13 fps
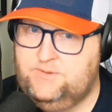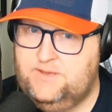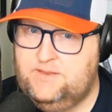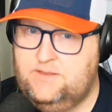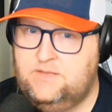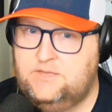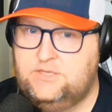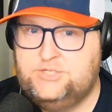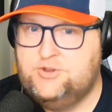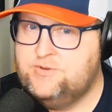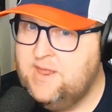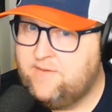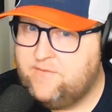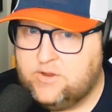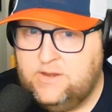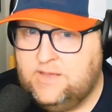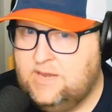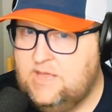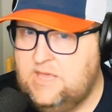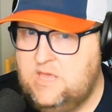to it. So you're never going
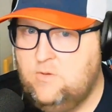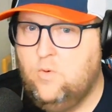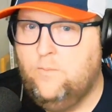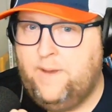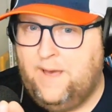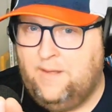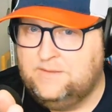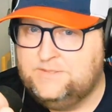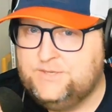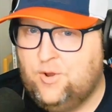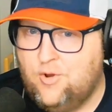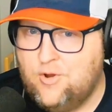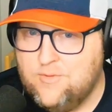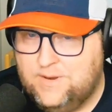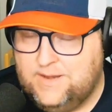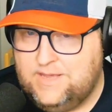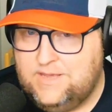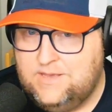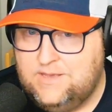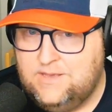to get equal balance and
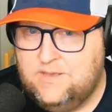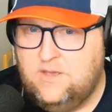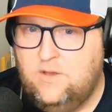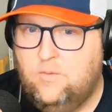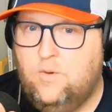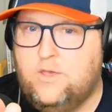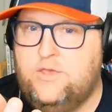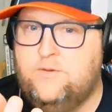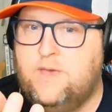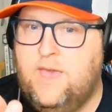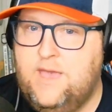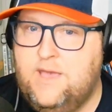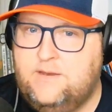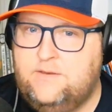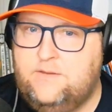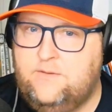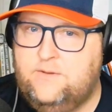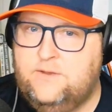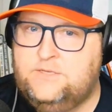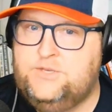harmony. what you can
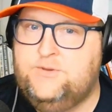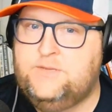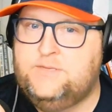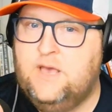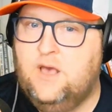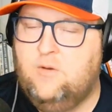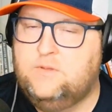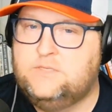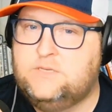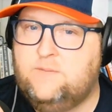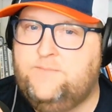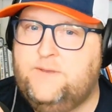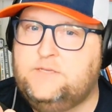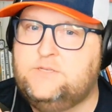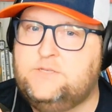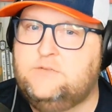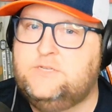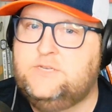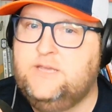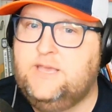do is you can tell when something
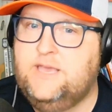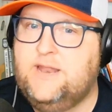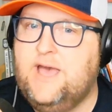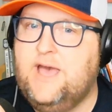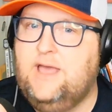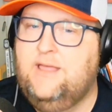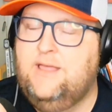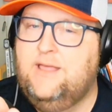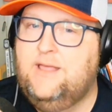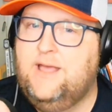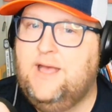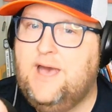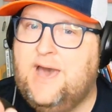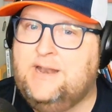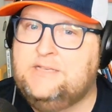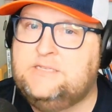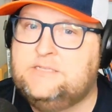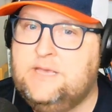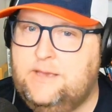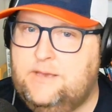starts to get out of
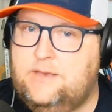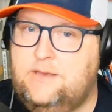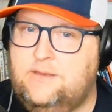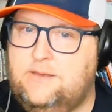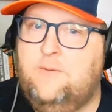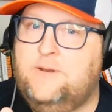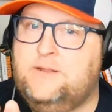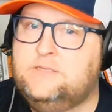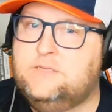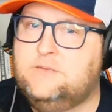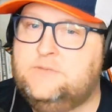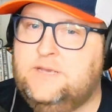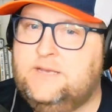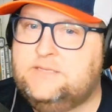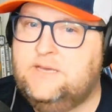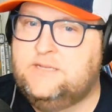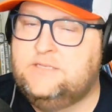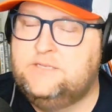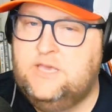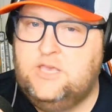sync. Yep. And when something gets
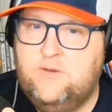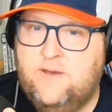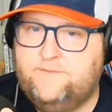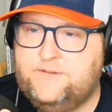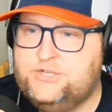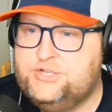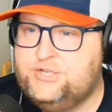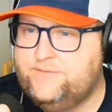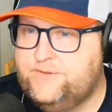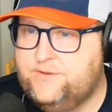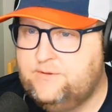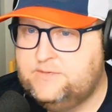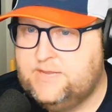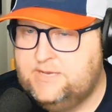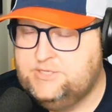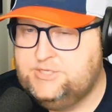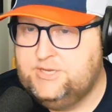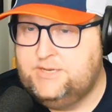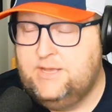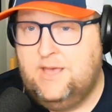out of sync, you have to shift your
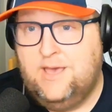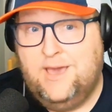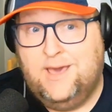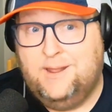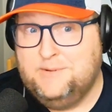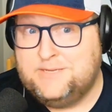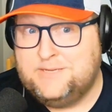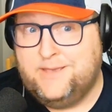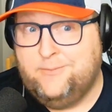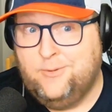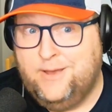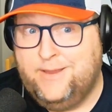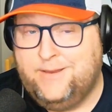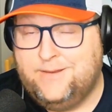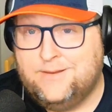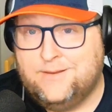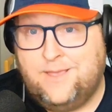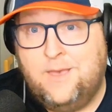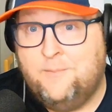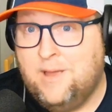attention. And I'm going to tell you what,
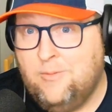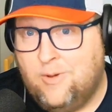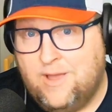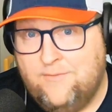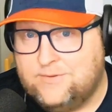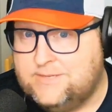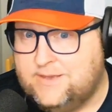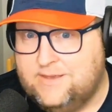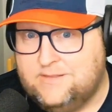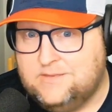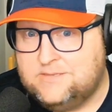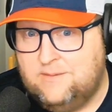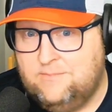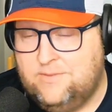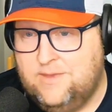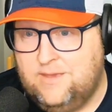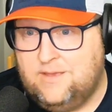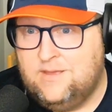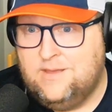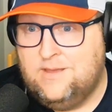and my wife would tell you the same
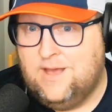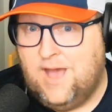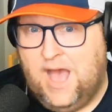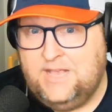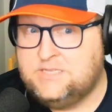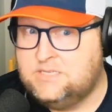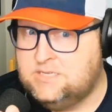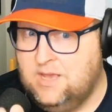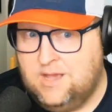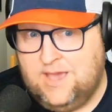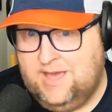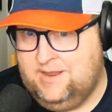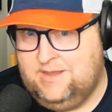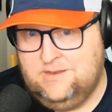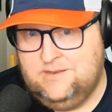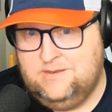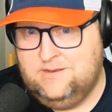thing. I suck at it.